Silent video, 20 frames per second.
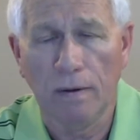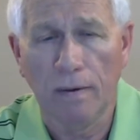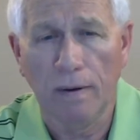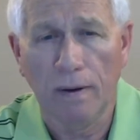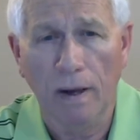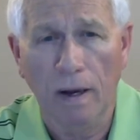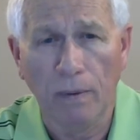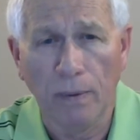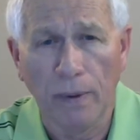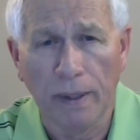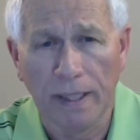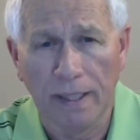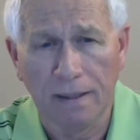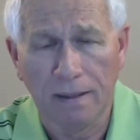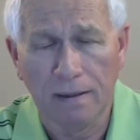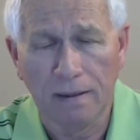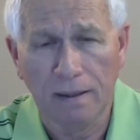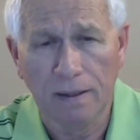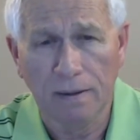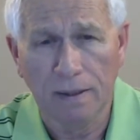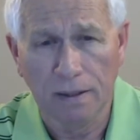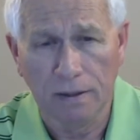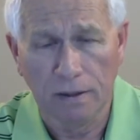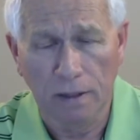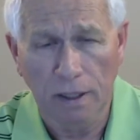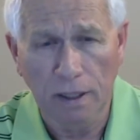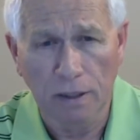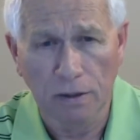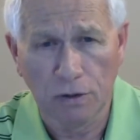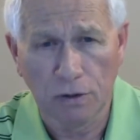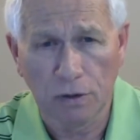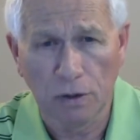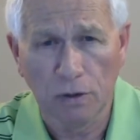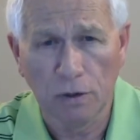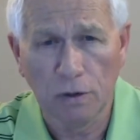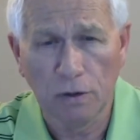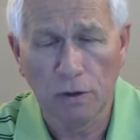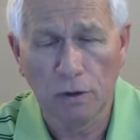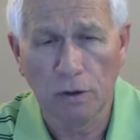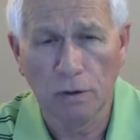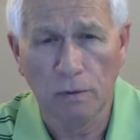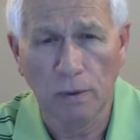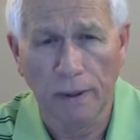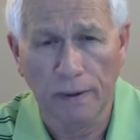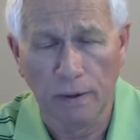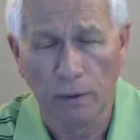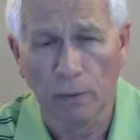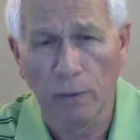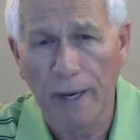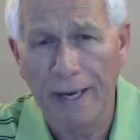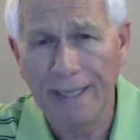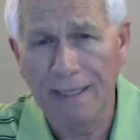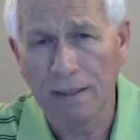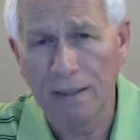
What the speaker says: When the right is